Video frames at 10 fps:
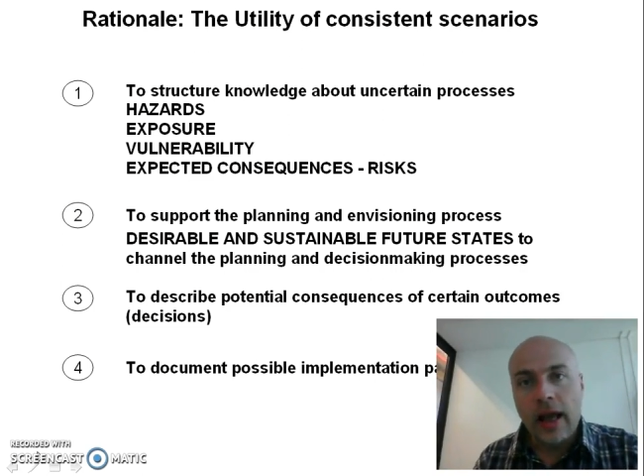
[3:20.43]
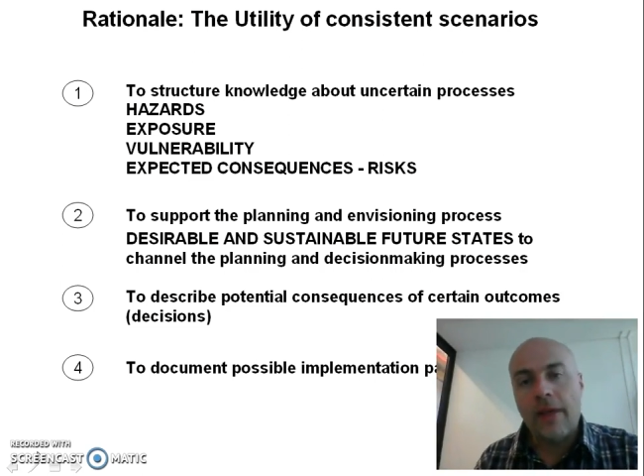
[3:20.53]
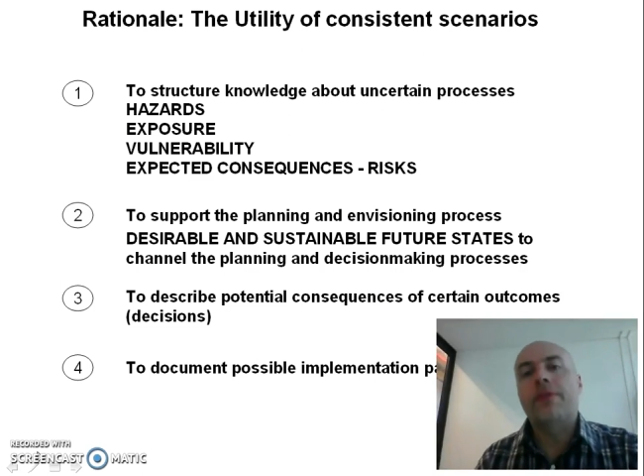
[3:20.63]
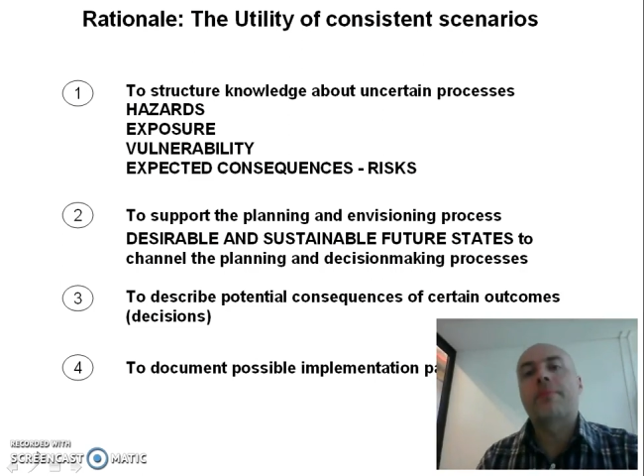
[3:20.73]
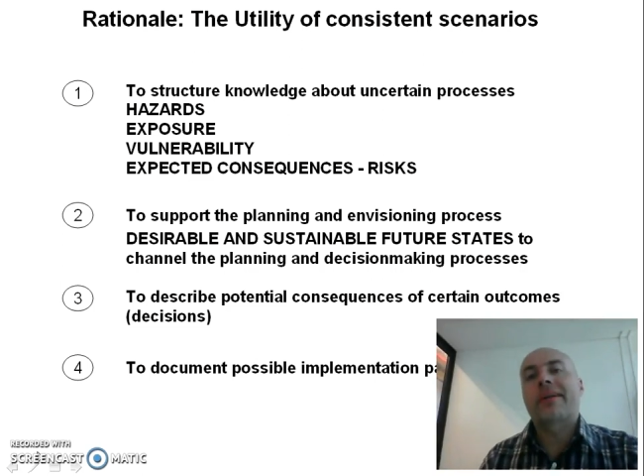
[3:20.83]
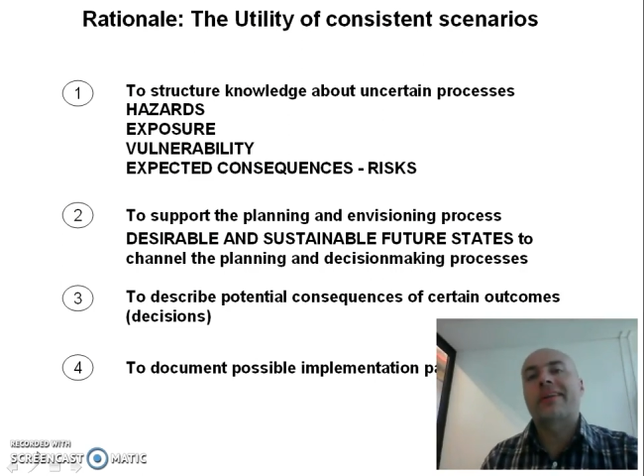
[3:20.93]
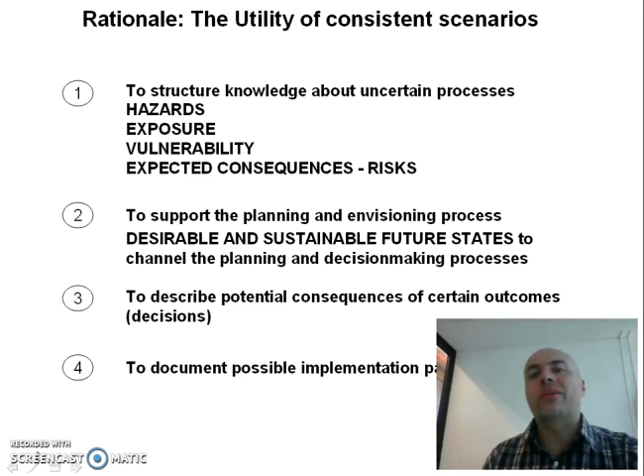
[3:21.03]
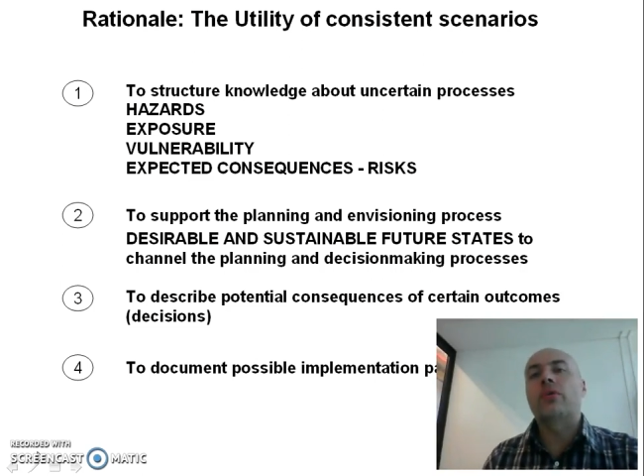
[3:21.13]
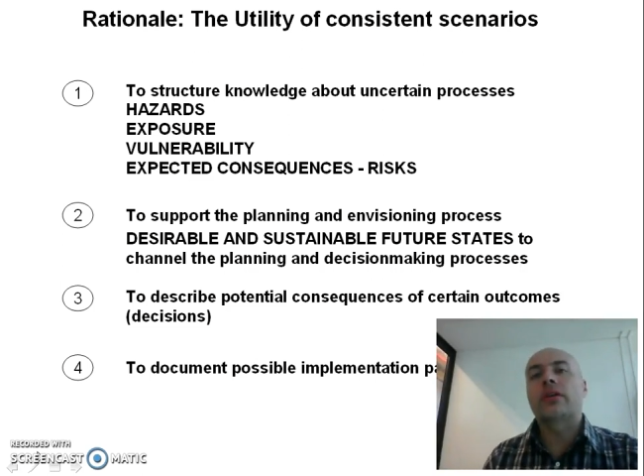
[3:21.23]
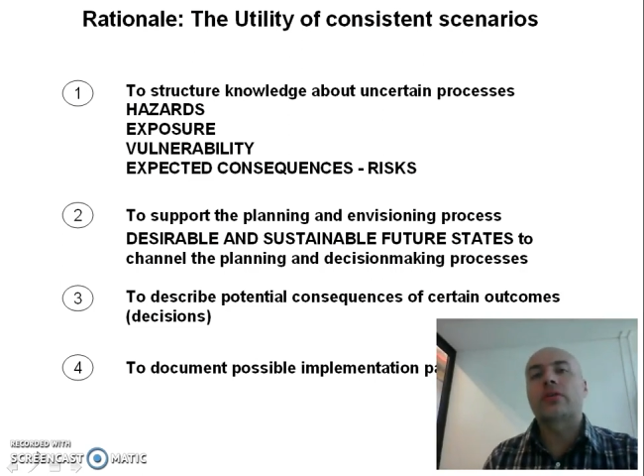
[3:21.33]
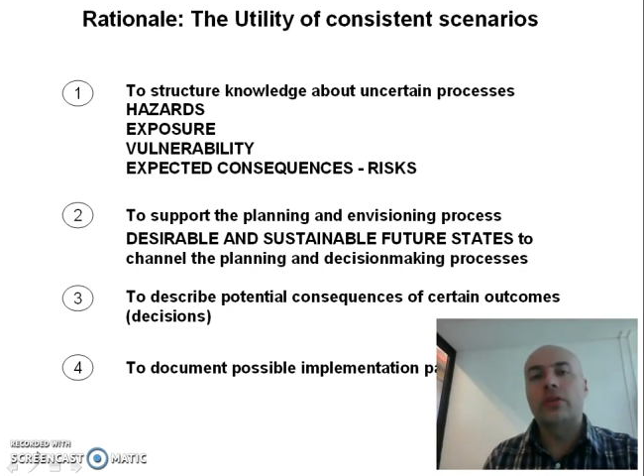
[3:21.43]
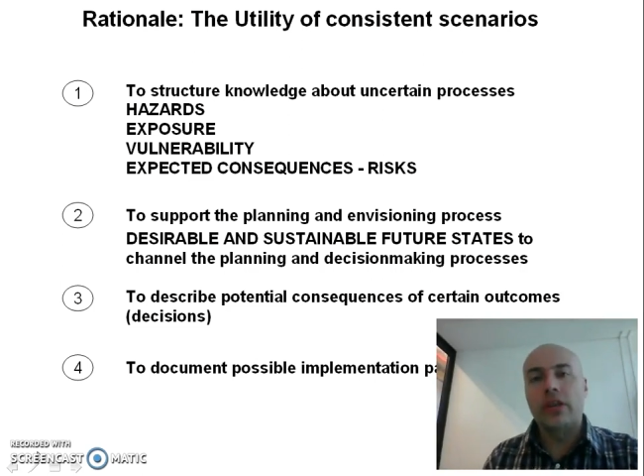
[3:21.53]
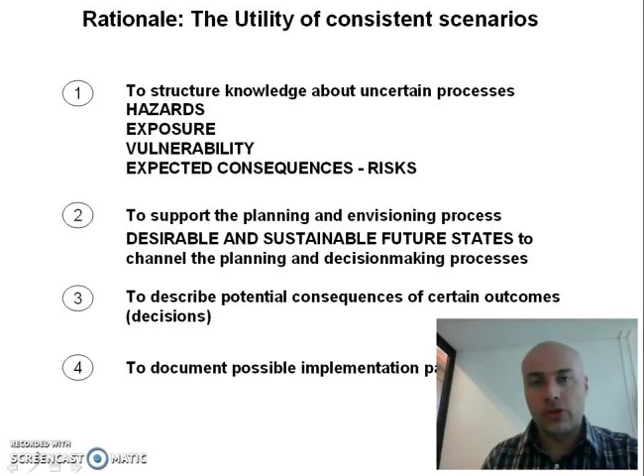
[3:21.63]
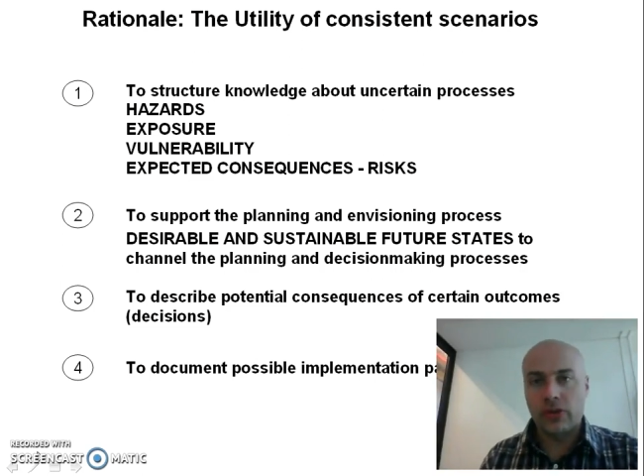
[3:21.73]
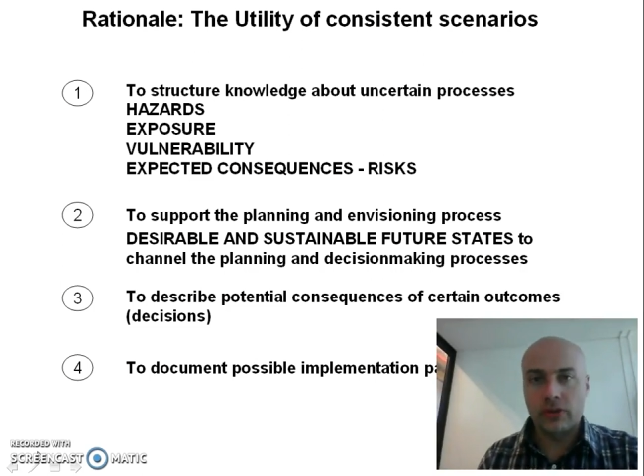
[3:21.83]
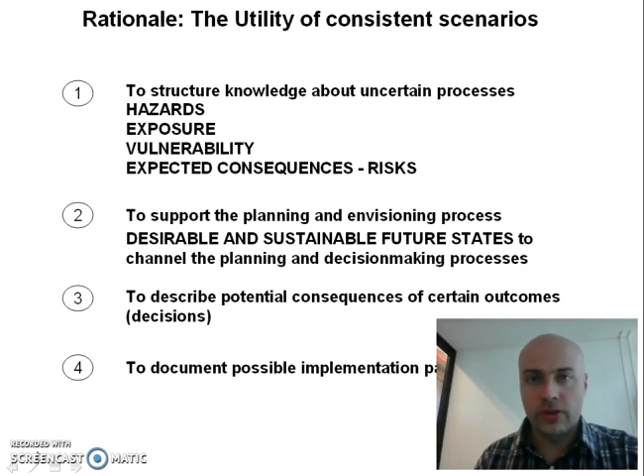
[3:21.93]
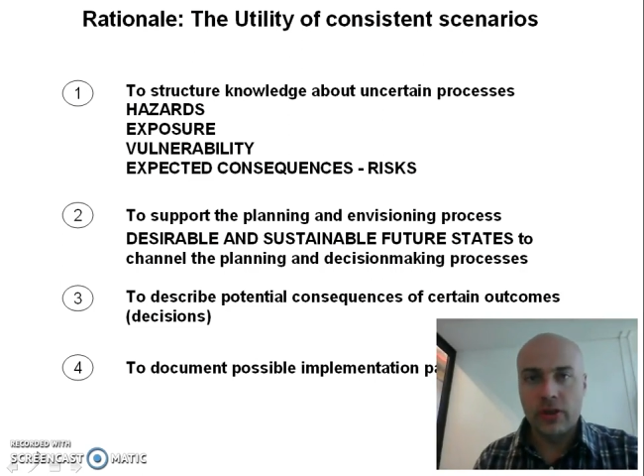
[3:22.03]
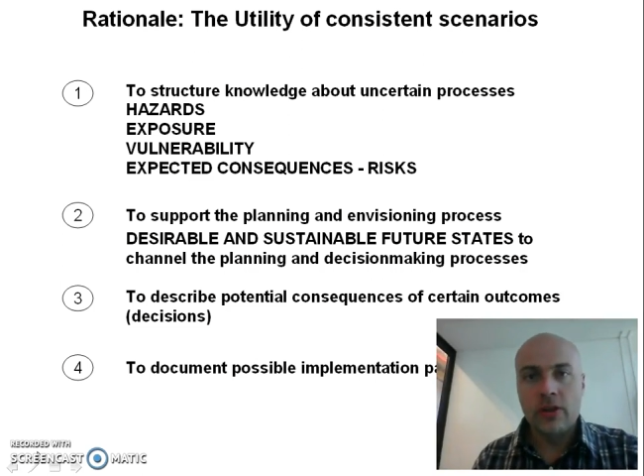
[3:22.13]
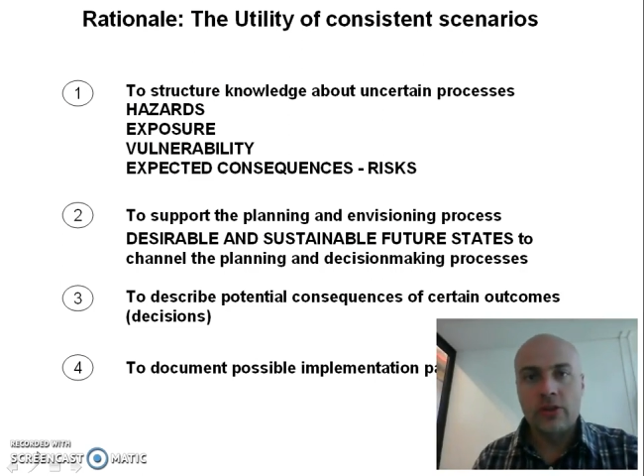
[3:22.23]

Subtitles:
under particular conditions.